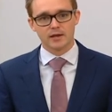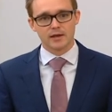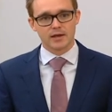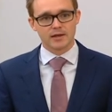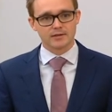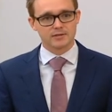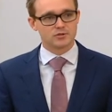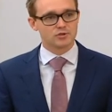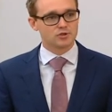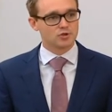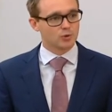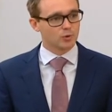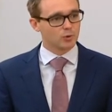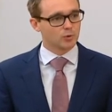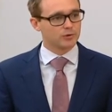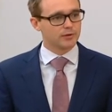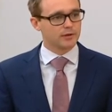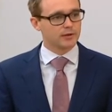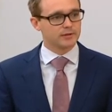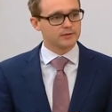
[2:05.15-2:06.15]
has
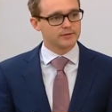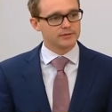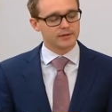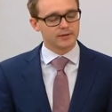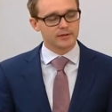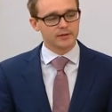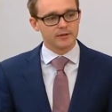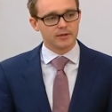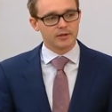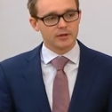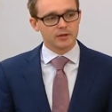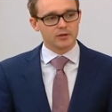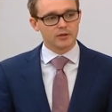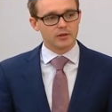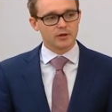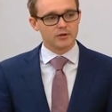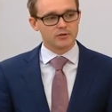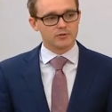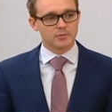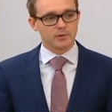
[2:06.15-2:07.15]
ensured that
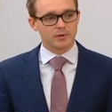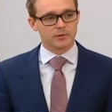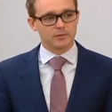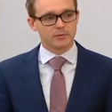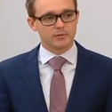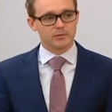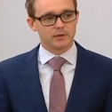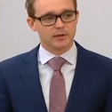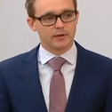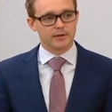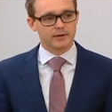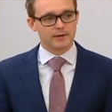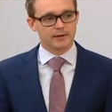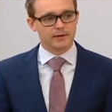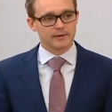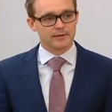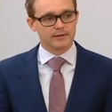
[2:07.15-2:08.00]
those people can